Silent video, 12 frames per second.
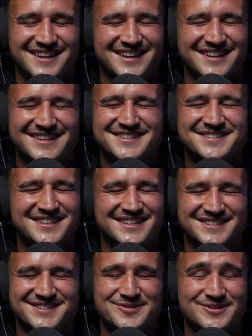And this is at
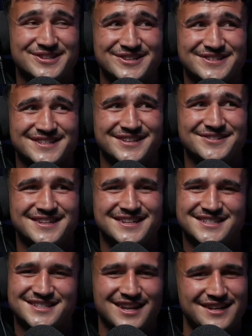school too, so he's
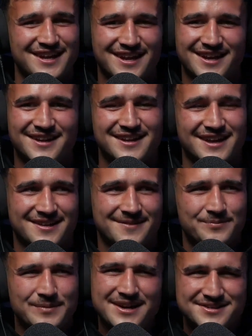just like, yeah, like,
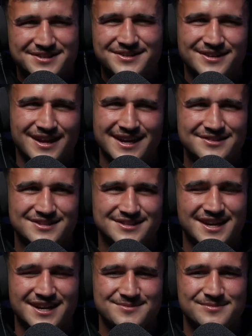but he was good. Like, he was just
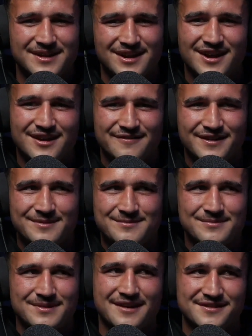yarning to me about life, and I
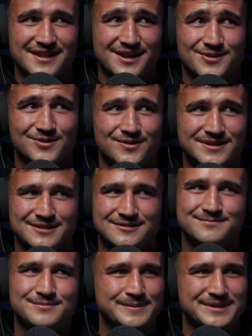remember after that call, it
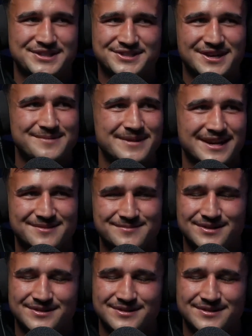just put me straight back in the middle.